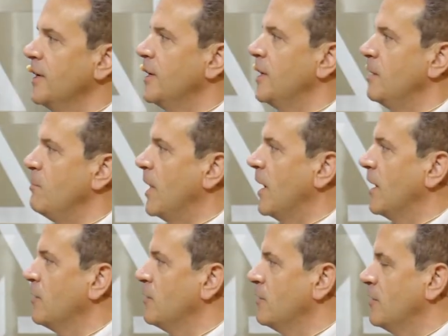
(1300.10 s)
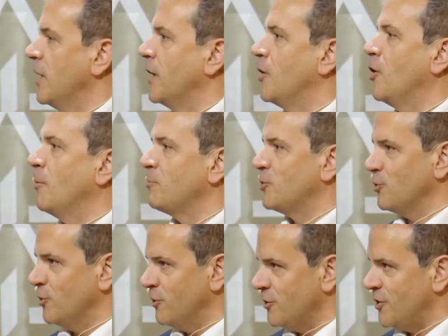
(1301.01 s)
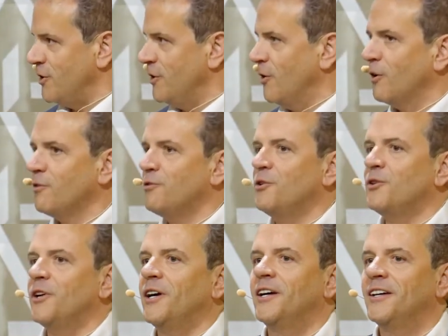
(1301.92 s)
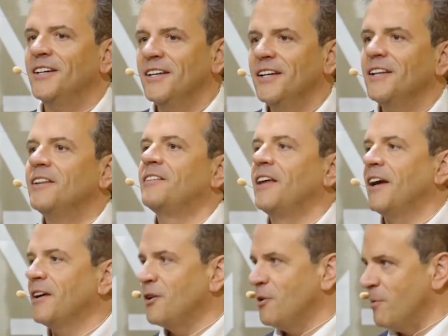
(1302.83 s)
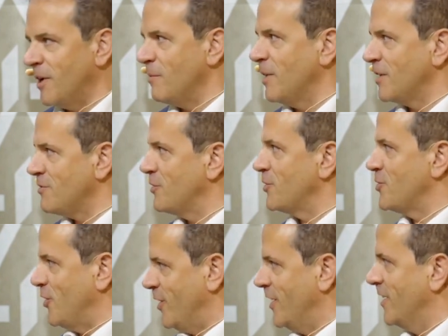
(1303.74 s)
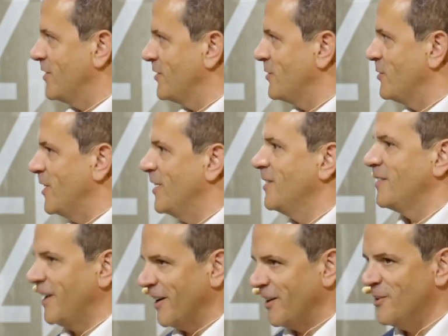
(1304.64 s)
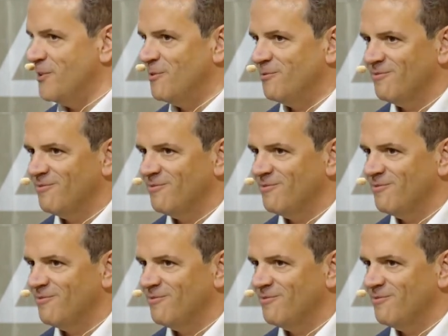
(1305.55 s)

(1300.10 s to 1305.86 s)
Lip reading: in Milano. I hope to see all of you there. Thank you very much for joining us today. Thank you.